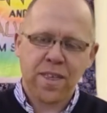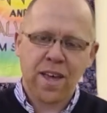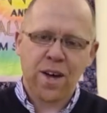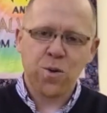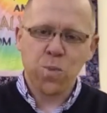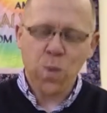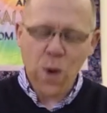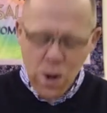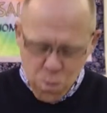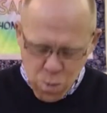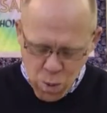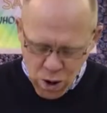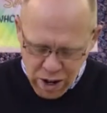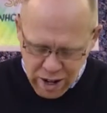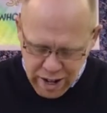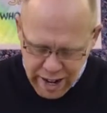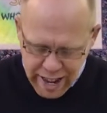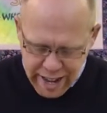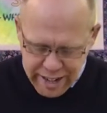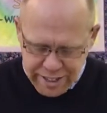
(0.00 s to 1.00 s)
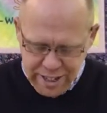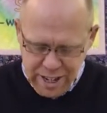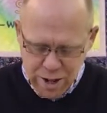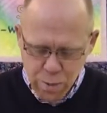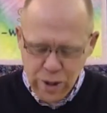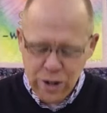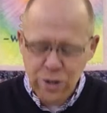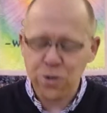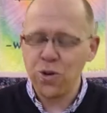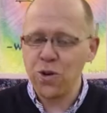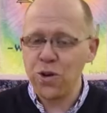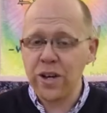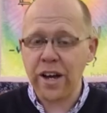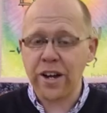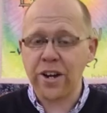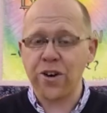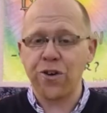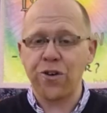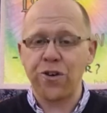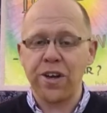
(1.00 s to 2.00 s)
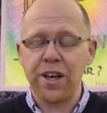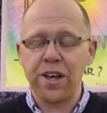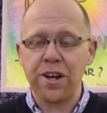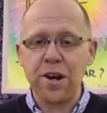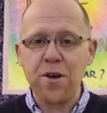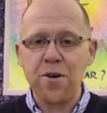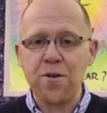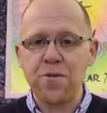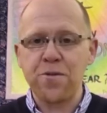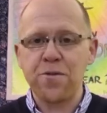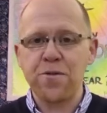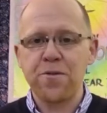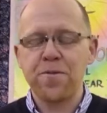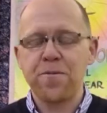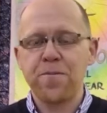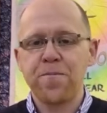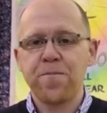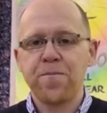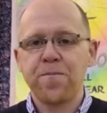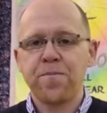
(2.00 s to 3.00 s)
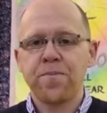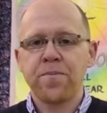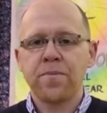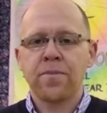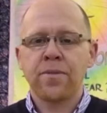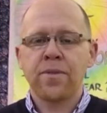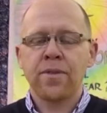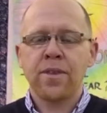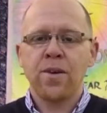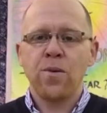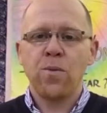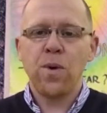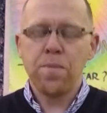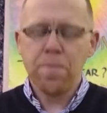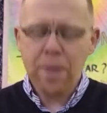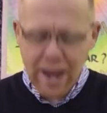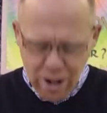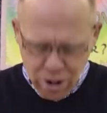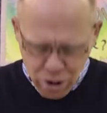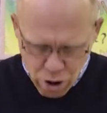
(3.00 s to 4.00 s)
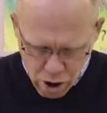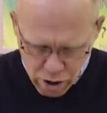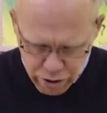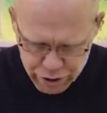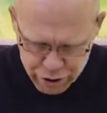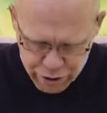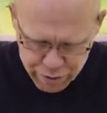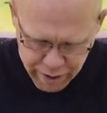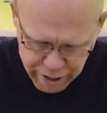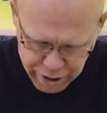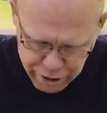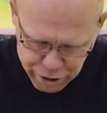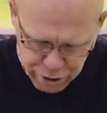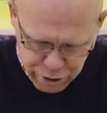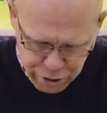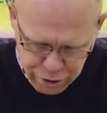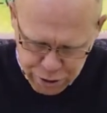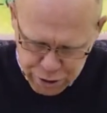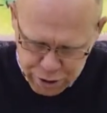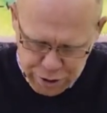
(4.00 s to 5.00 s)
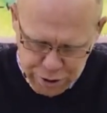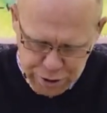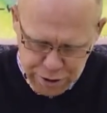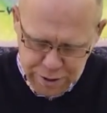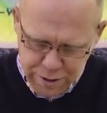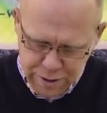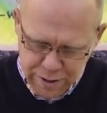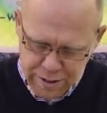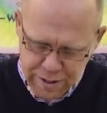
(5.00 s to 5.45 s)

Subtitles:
And when we're lazy, we do get creative. We make lots of excuses.